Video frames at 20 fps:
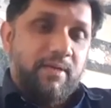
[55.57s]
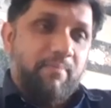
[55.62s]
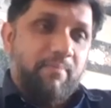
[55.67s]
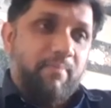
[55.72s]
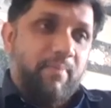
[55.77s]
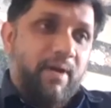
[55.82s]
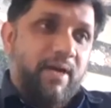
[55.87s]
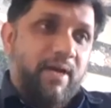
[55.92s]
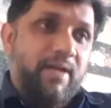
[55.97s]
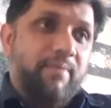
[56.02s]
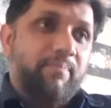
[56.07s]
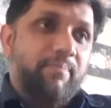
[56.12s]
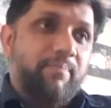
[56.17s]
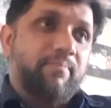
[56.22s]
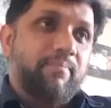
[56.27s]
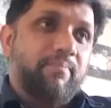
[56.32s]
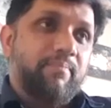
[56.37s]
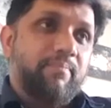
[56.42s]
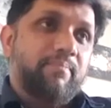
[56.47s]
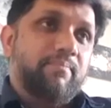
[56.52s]
My
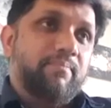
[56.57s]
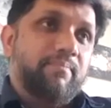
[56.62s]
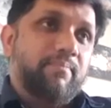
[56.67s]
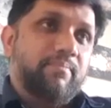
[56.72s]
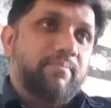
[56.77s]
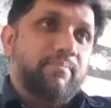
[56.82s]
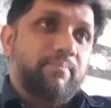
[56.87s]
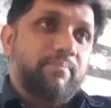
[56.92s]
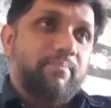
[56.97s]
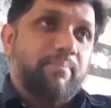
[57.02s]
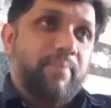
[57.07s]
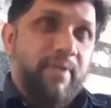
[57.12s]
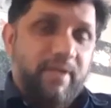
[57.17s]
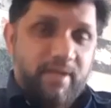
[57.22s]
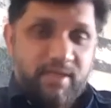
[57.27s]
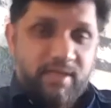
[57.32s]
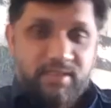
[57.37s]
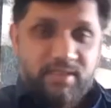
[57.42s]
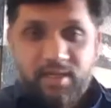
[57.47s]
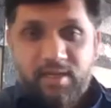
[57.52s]

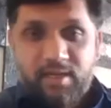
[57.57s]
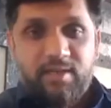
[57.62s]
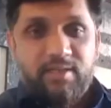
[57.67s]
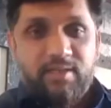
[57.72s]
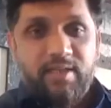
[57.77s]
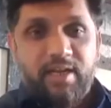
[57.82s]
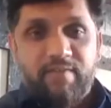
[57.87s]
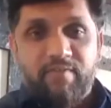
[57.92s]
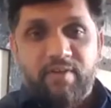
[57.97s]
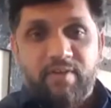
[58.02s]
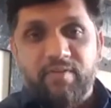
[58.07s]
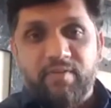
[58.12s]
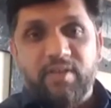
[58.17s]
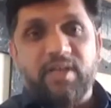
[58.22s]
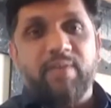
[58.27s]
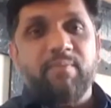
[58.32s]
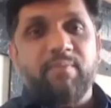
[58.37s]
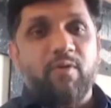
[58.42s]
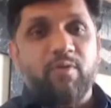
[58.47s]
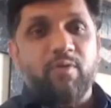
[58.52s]
prayers are that when we
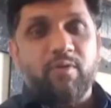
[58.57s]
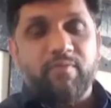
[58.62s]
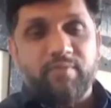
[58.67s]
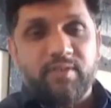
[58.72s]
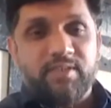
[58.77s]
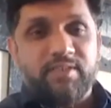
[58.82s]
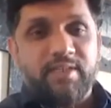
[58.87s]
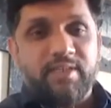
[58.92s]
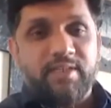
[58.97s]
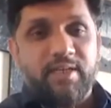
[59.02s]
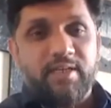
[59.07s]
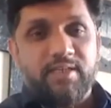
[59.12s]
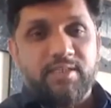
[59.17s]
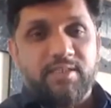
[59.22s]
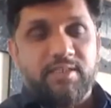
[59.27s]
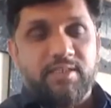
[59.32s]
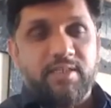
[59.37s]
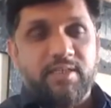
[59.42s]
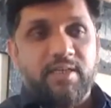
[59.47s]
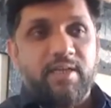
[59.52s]
come out of this
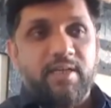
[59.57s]
challenge